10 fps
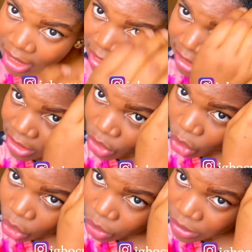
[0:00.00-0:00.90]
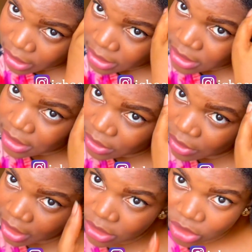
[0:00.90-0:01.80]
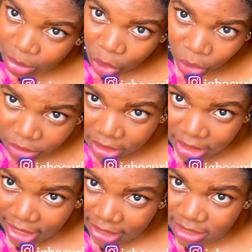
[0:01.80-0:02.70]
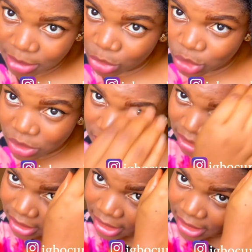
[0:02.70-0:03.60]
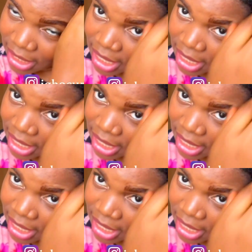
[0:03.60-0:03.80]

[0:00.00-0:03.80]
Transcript: and then you hold it, okay? So I'm holding it like this. I'm not twisting again.